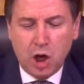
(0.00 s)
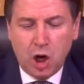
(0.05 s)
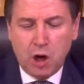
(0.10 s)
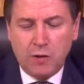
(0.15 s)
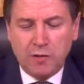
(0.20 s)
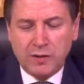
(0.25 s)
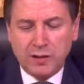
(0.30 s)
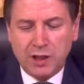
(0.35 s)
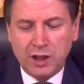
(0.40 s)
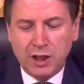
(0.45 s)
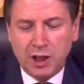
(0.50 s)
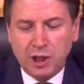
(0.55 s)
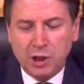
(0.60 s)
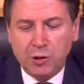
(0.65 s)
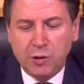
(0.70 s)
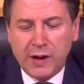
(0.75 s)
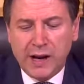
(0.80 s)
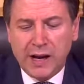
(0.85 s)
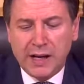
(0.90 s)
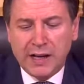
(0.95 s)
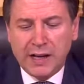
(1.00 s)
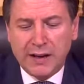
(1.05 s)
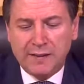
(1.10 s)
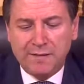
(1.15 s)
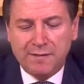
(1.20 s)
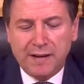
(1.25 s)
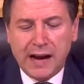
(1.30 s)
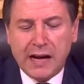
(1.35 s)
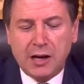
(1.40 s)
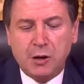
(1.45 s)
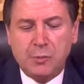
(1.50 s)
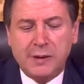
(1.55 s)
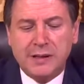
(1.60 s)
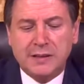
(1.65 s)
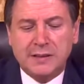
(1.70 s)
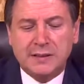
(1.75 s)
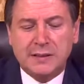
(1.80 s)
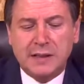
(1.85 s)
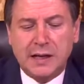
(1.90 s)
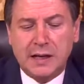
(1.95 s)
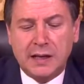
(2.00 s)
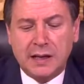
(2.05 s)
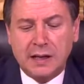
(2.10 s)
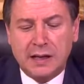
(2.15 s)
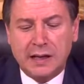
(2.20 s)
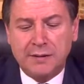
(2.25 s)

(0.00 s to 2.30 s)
of the U N Environment, uh,